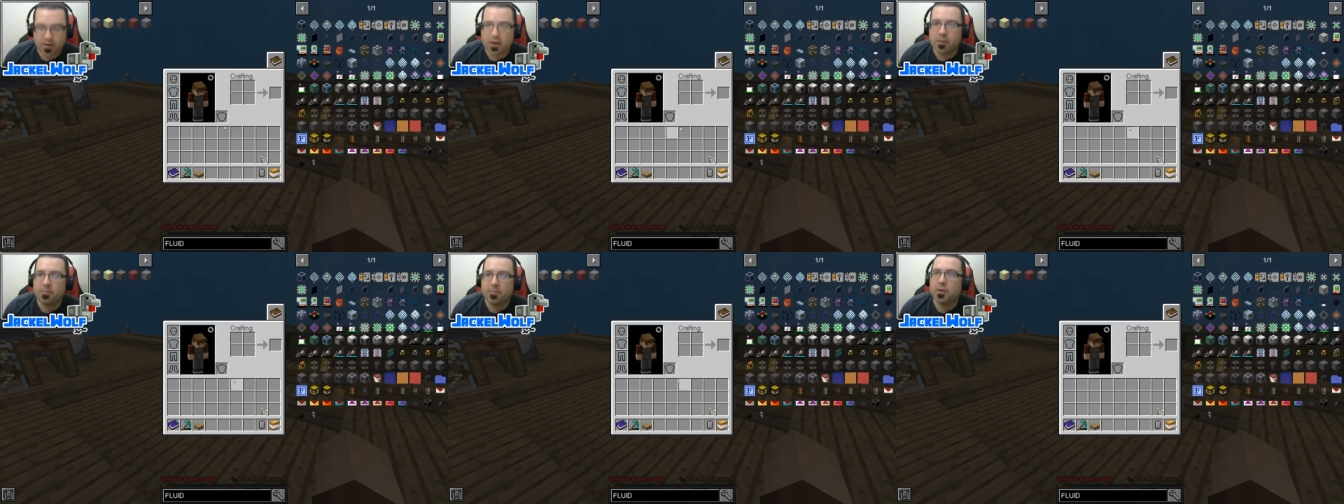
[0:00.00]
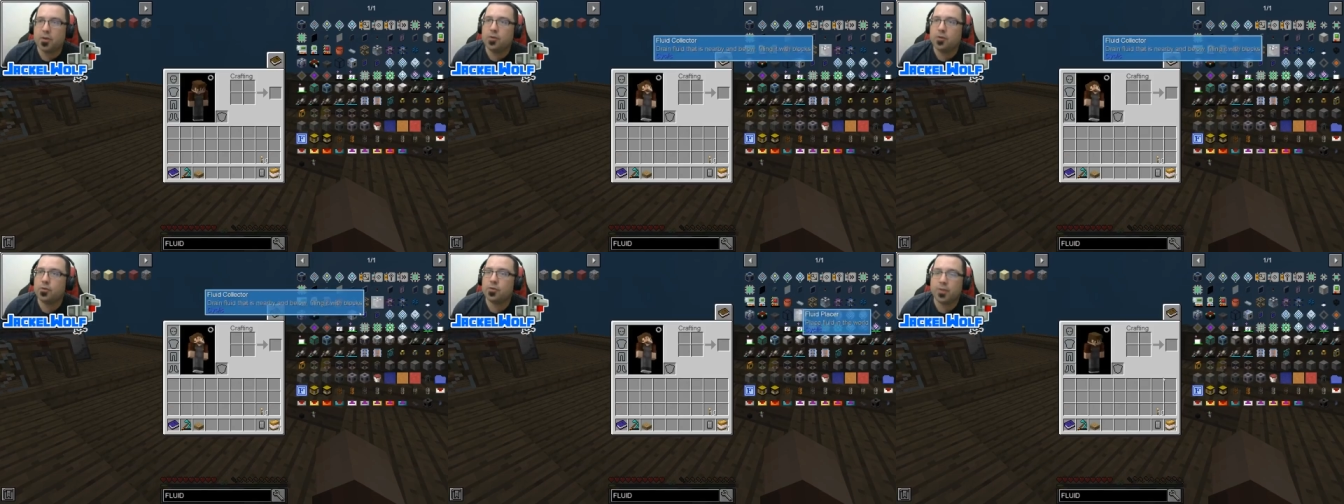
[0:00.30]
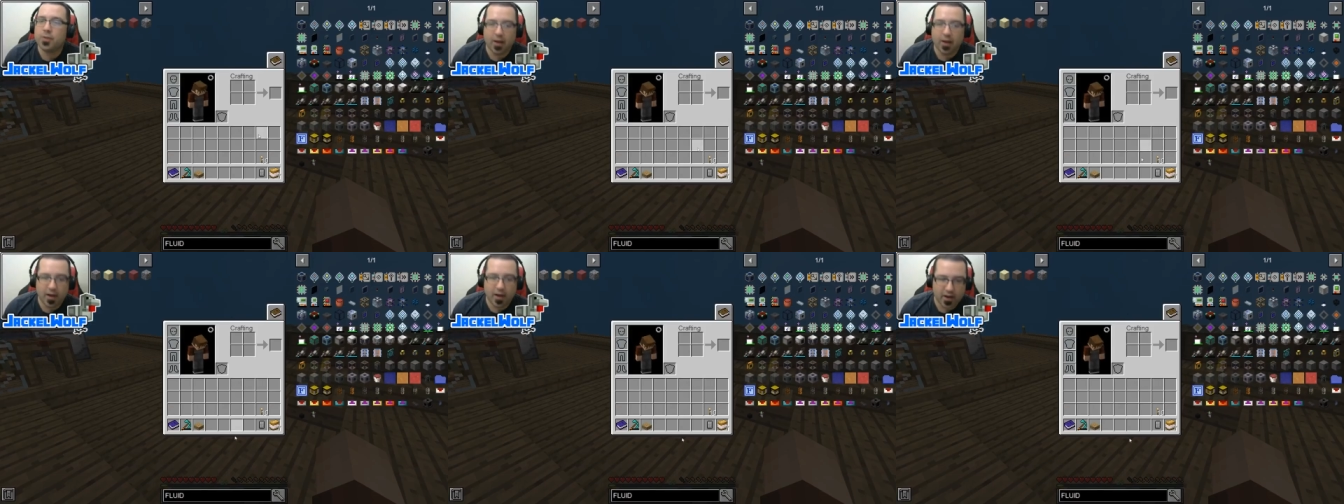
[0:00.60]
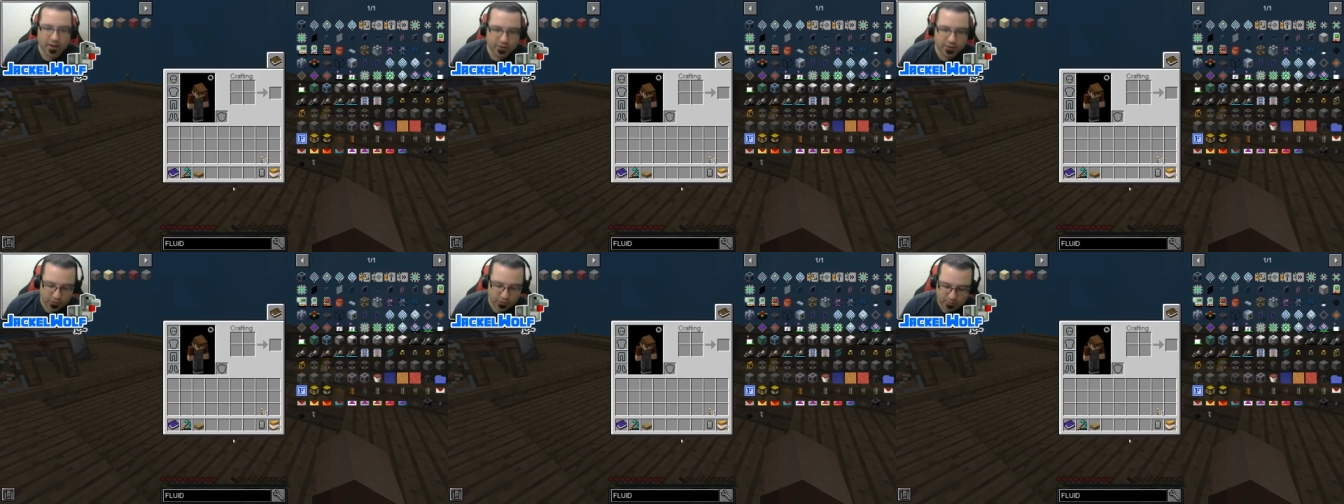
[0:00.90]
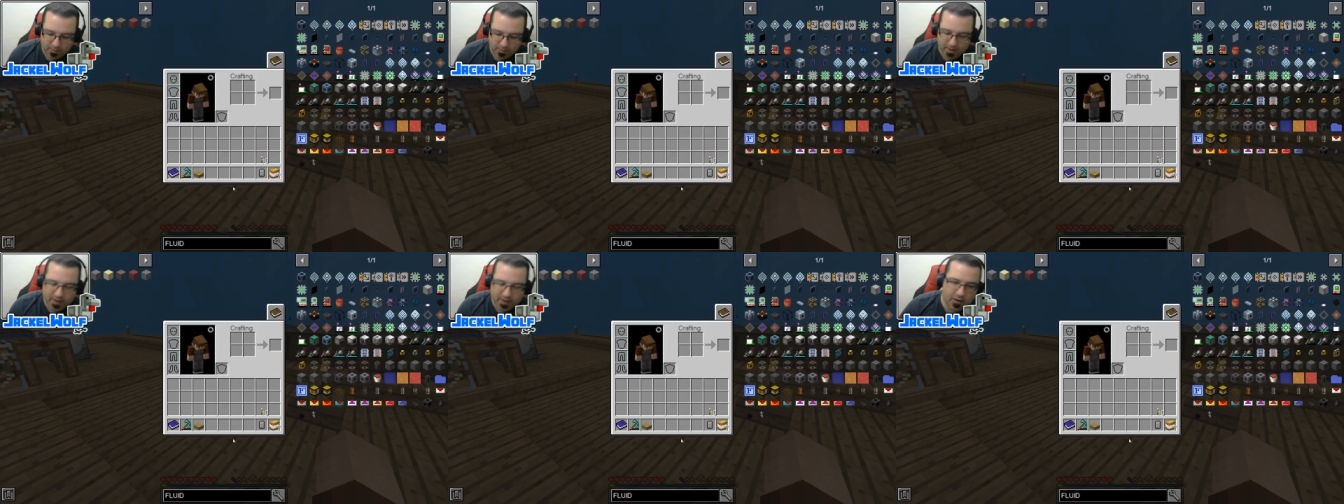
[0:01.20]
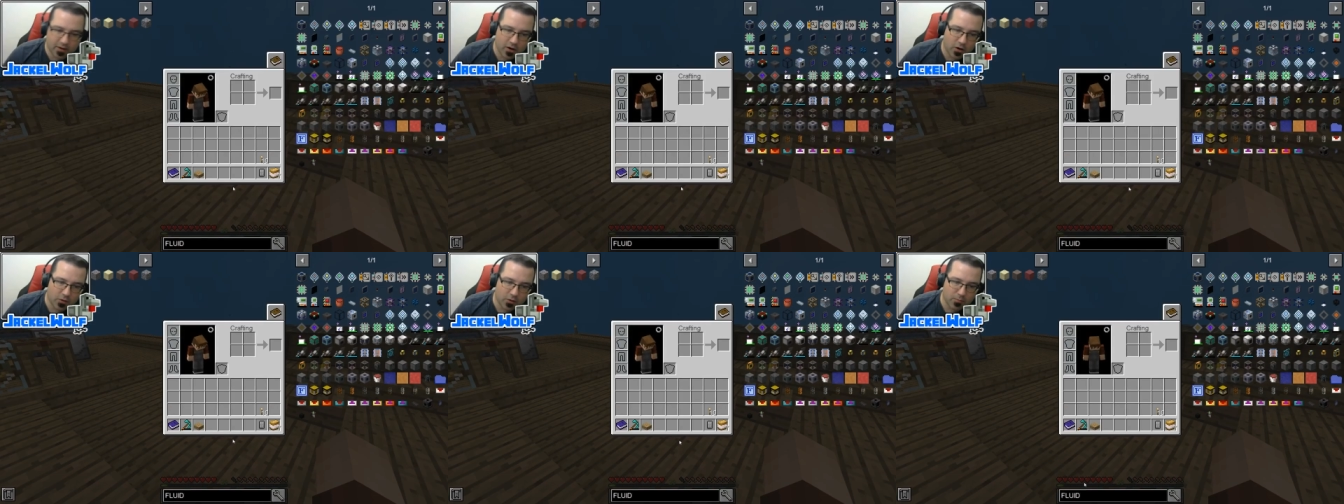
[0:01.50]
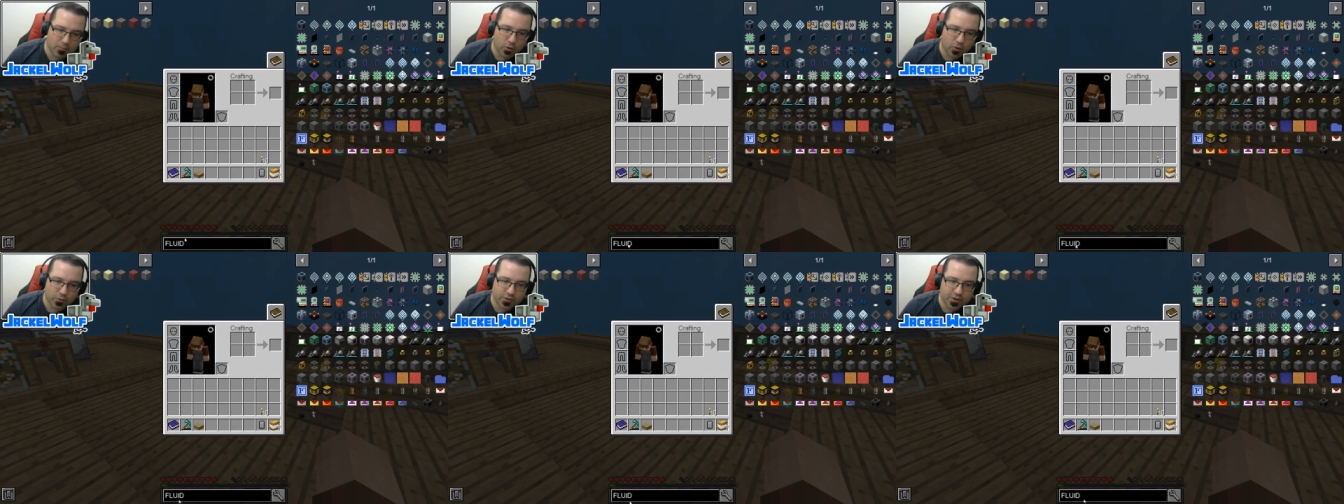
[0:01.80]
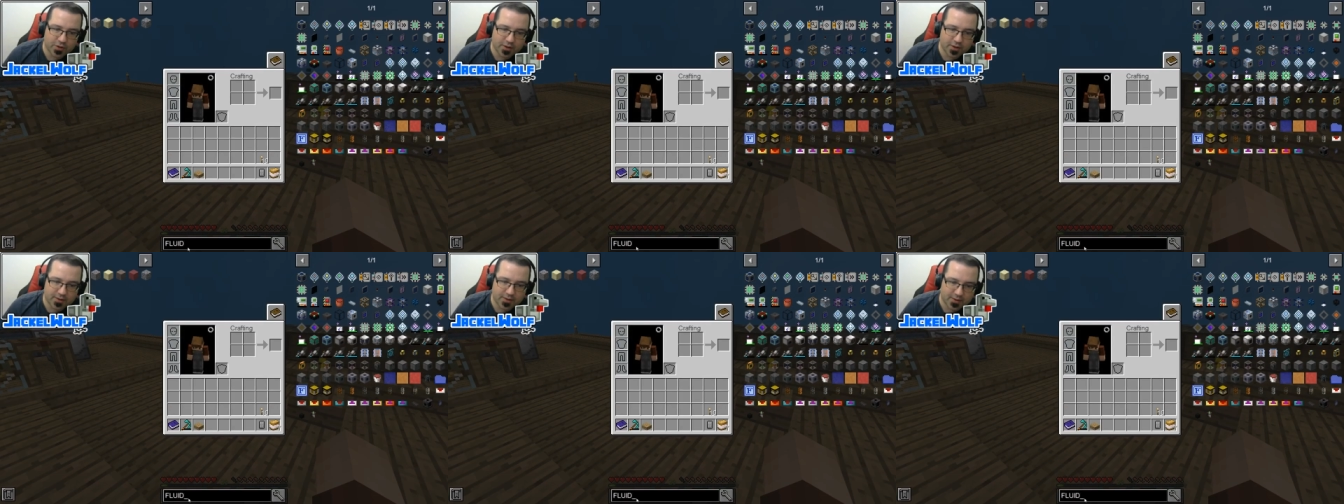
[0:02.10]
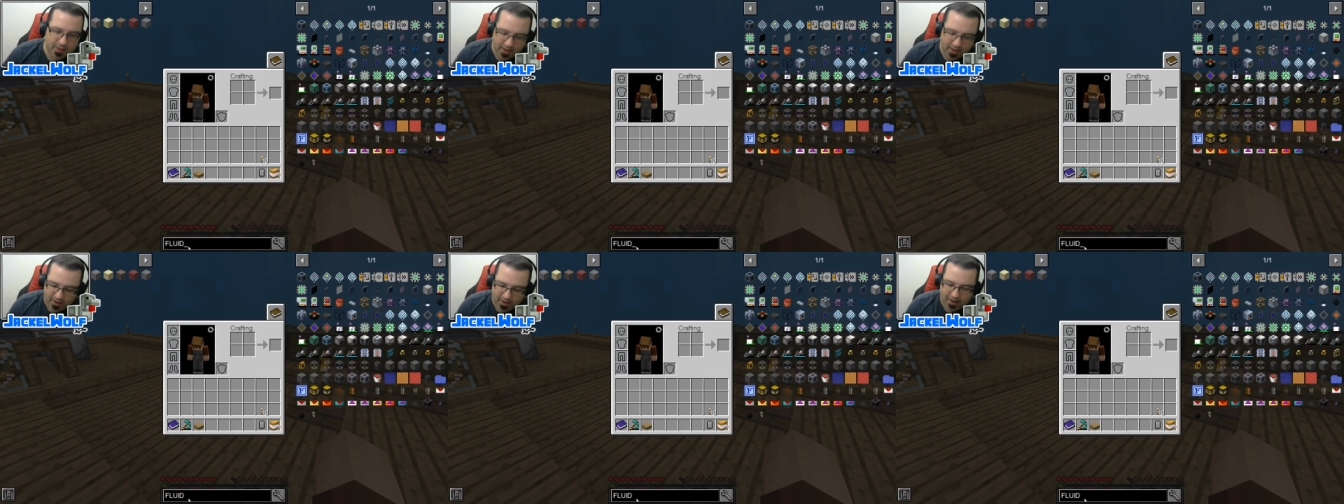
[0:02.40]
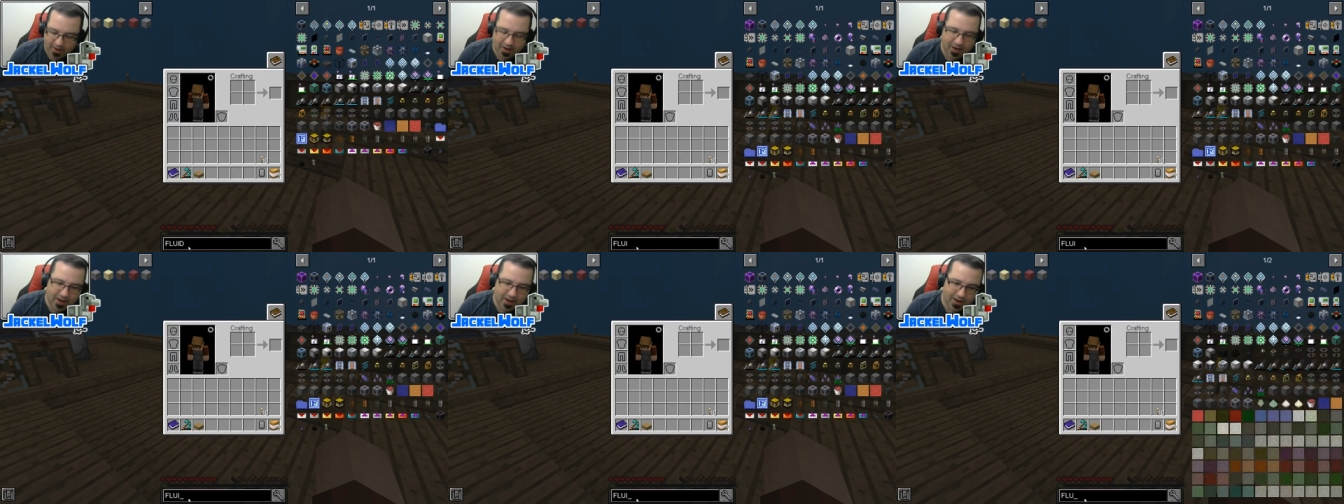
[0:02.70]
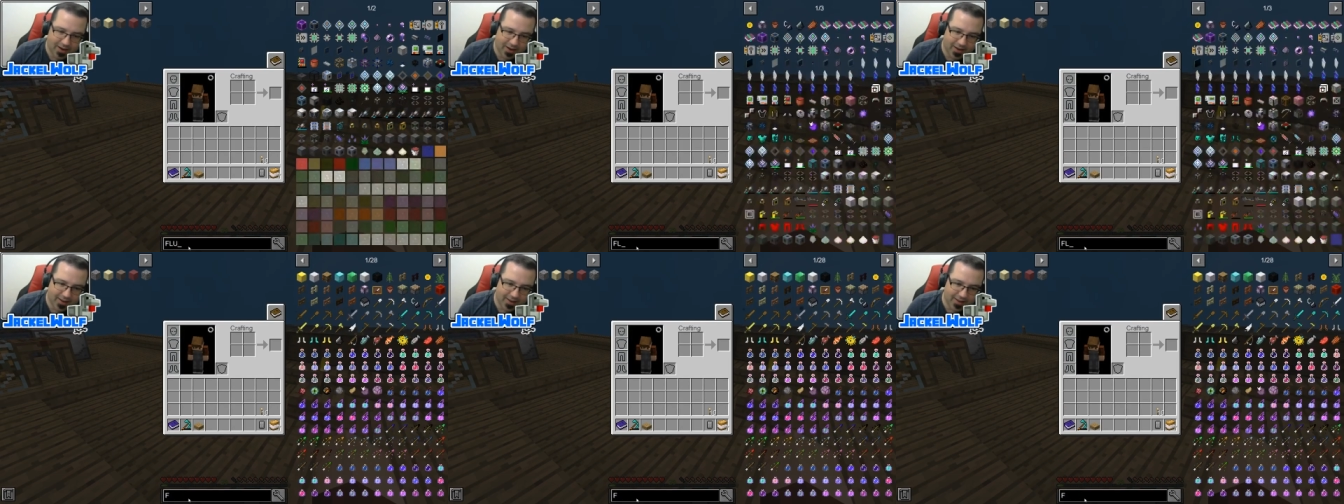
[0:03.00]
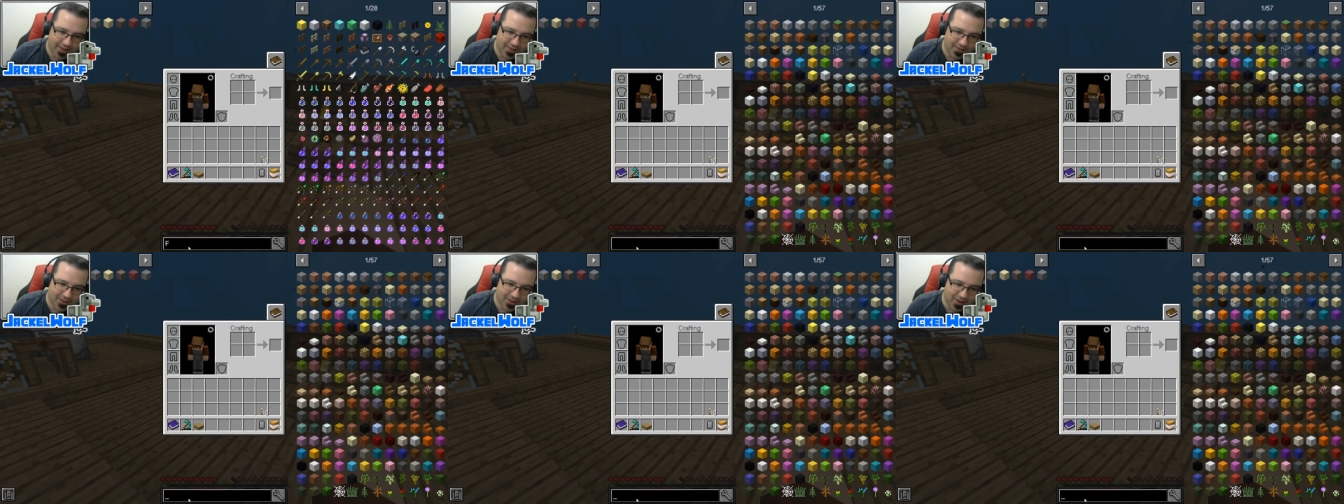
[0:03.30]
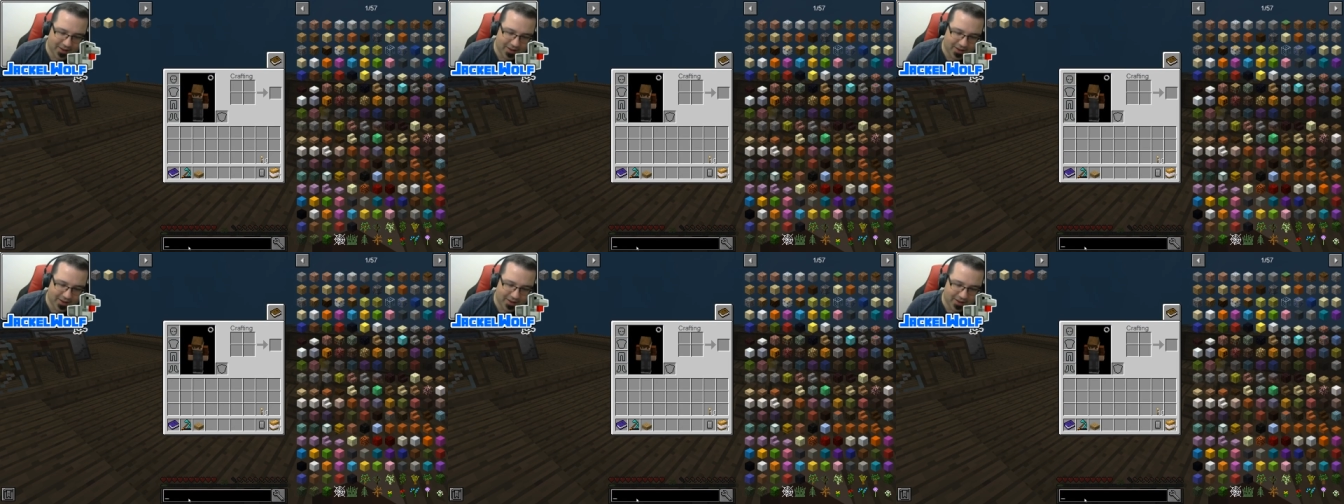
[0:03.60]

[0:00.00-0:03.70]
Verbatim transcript: to build uh, to make our mulches uh, is